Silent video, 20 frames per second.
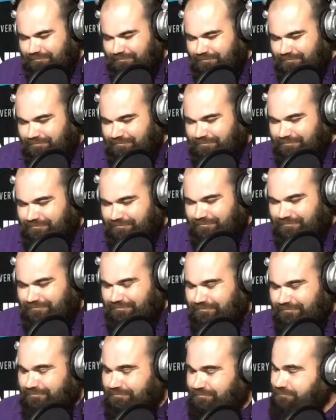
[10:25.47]

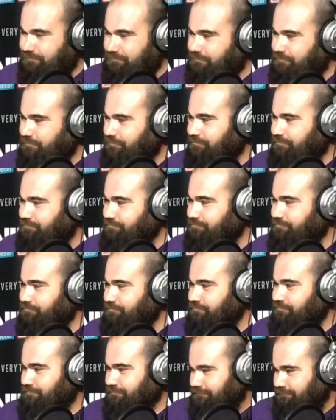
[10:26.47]

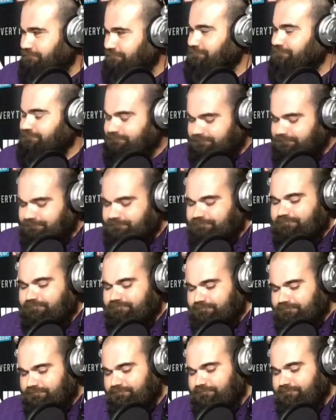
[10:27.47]

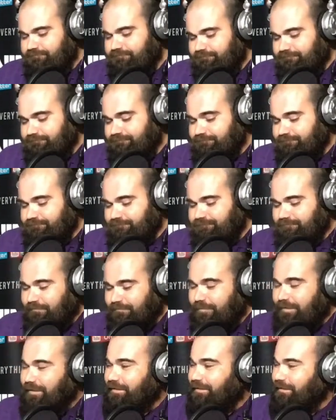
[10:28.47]

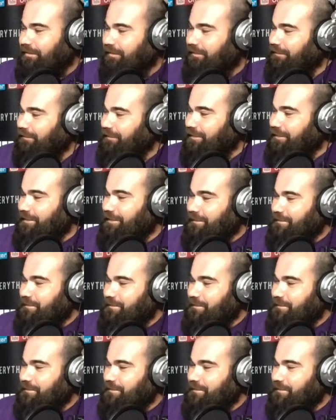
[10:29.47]
(silent)